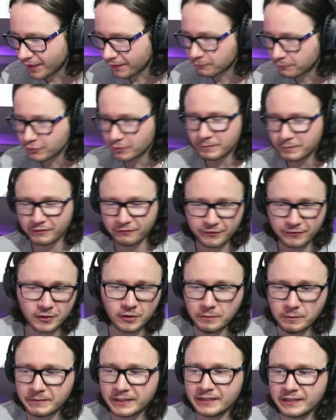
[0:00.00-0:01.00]
I was going to be
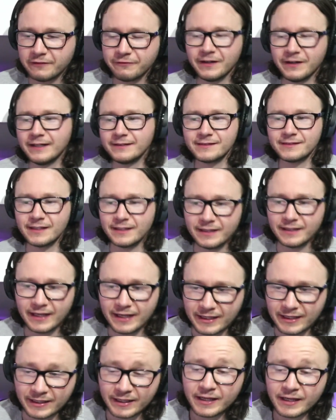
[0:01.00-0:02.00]
fuming the fact that,
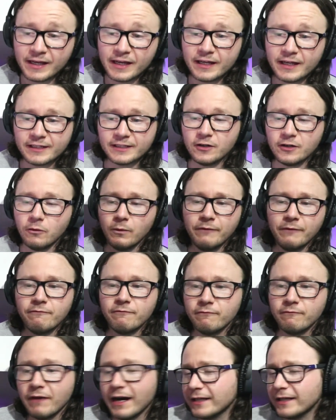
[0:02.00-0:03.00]
like, you know,
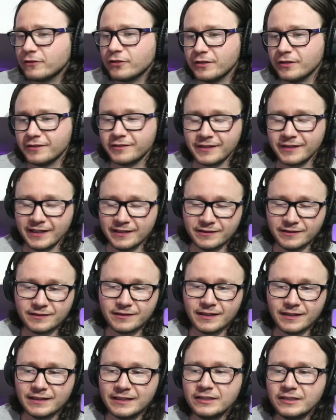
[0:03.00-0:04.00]
when Ryan's on the
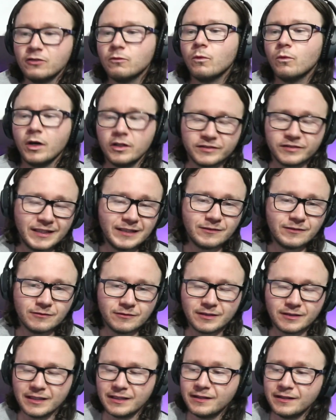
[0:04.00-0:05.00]
stand and he don't want to say
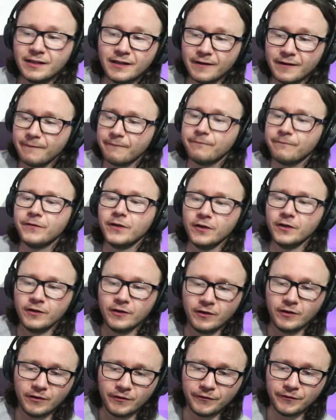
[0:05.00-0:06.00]
something,
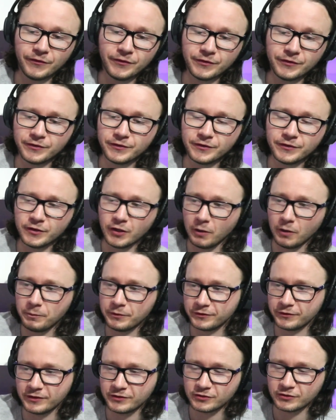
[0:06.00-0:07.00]
the
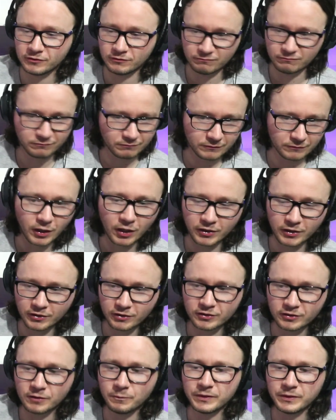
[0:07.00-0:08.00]
opposition lawyer
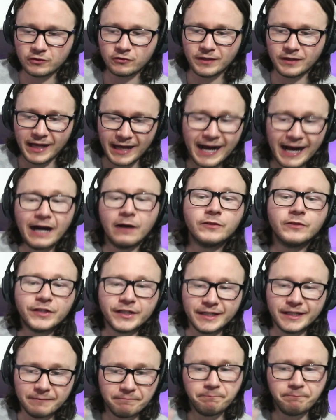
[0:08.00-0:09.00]
could be just, like,
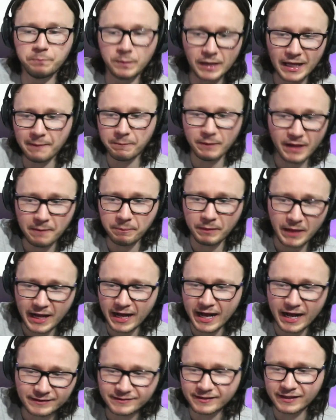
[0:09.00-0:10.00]
hounding him. Blah, blah, blah,
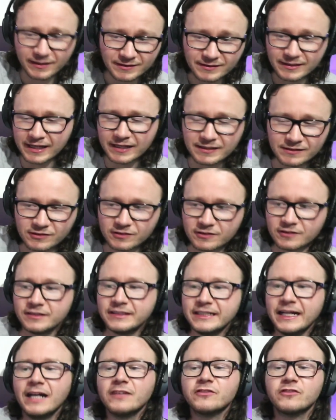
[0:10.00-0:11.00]
answer, answer, answer. And
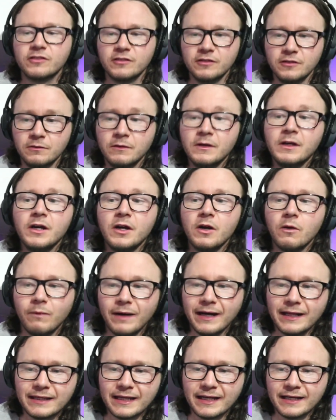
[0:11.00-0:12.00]
he has to.
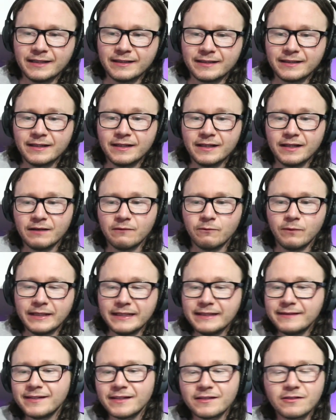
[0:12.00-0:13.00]
Where, like, when
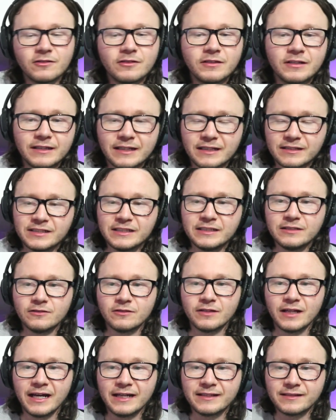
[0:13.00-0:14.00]
he says something that she
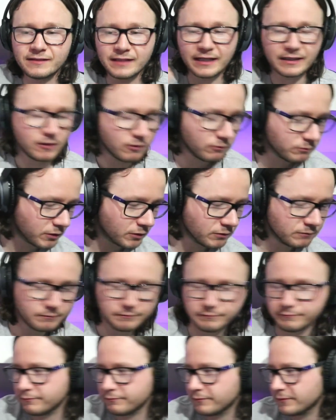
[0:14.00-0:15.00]
don't like, she's like, no, done.
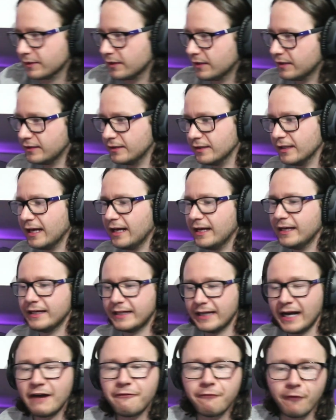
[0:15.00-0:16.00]
And, like,
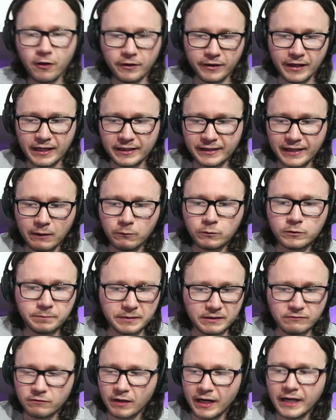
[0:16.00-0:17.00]
I thought that would have
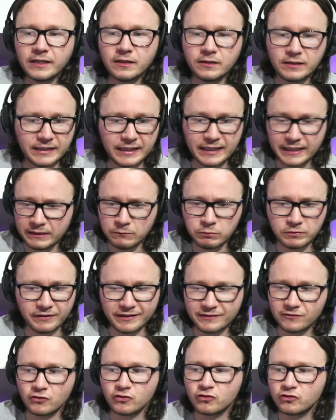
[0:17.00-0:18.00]
been Ryan. He would have
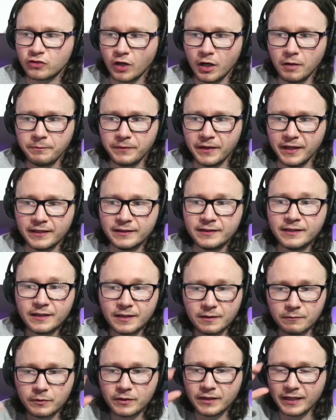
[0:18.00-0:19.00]
had to stop then.
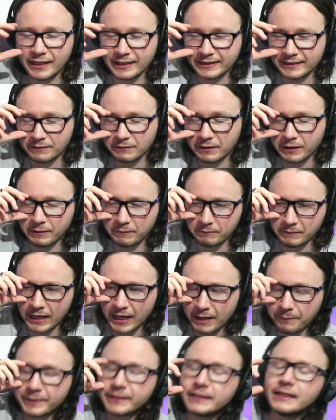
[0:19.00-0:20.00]
But, like, I'm
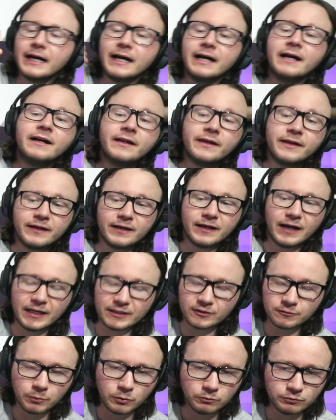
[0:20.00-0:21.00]
happy that
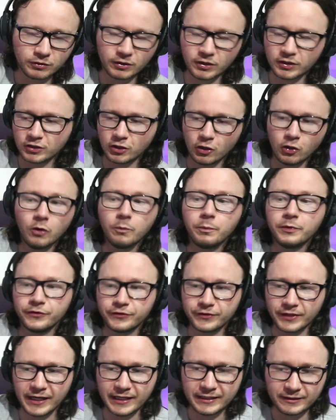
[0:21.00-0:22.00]
Hannah's mum's lawyer got up and
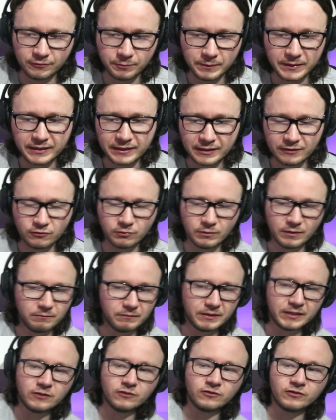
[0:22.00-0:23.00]
started speaking to him,
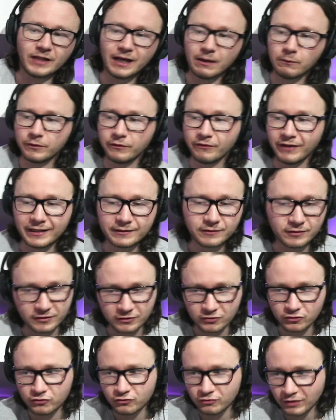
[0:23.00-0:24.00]
because that would have actually
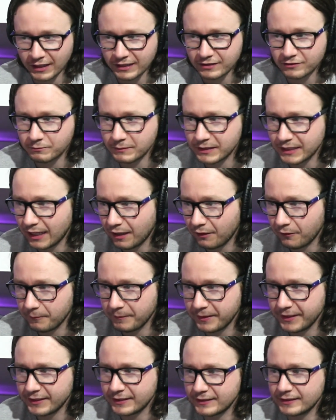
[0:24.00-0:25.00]
stressed me out,
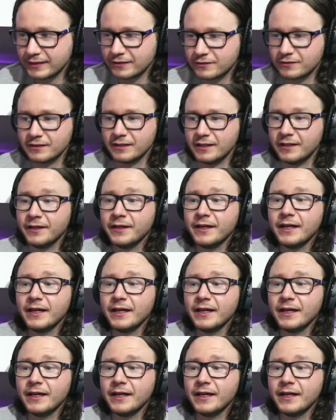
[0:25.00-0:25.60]
mate, literally.